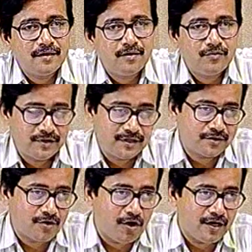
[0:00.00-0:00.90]
which is
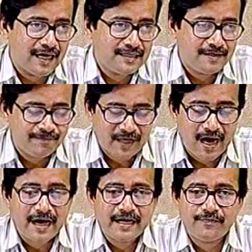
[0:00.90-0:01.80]
called as
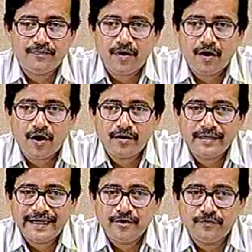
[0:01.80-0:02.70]
RF or
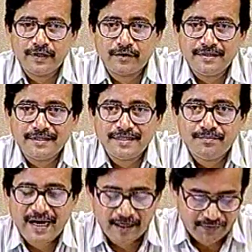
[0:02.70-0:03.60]
radio frequency
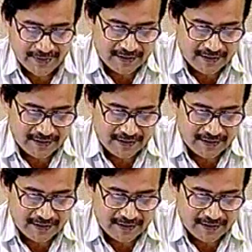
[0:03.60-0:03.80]
bandwidth.